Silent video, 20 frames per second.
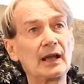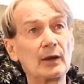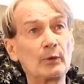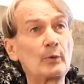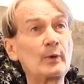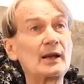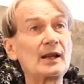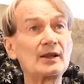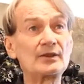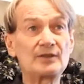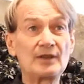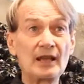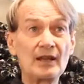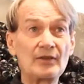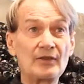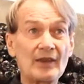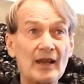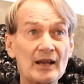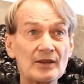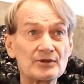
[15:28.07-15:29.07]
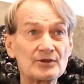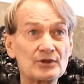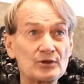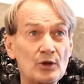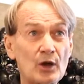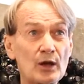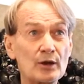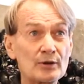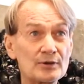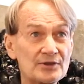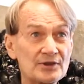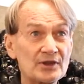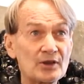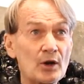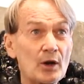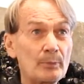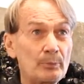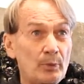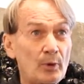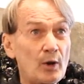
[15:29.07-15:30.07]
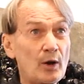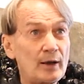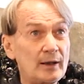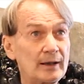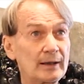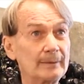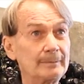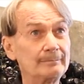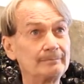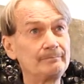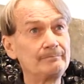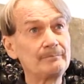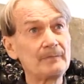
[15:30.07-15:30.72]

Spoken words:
and we had $10,000 in our pocket.